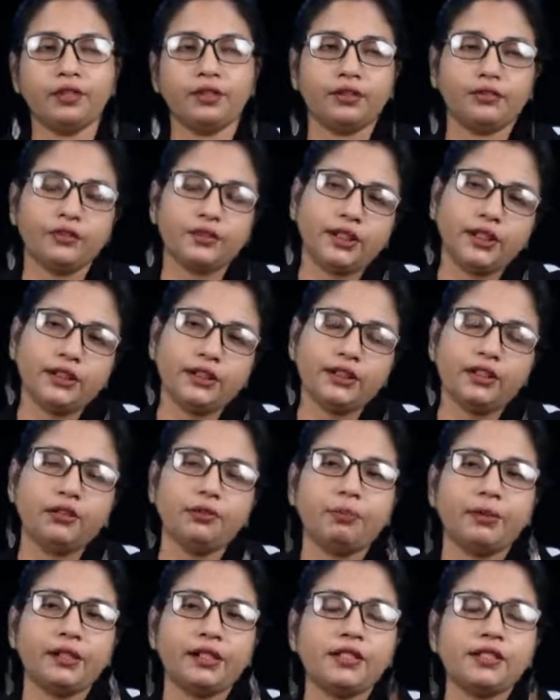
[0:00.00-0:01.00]
such a
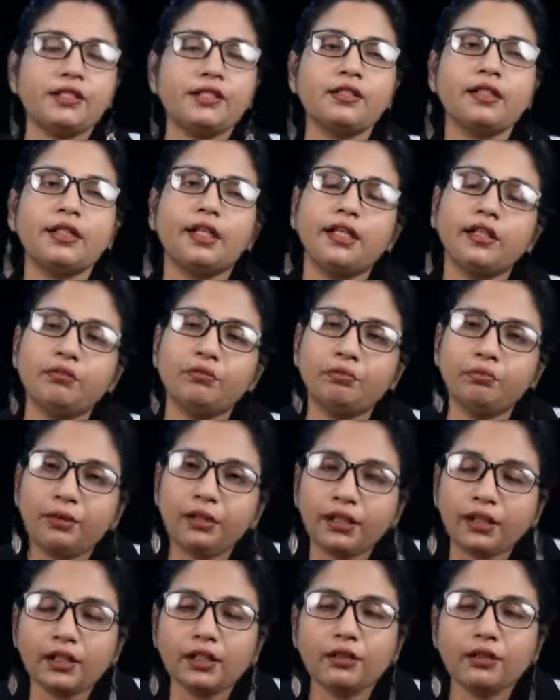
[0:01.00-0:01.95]
person can be a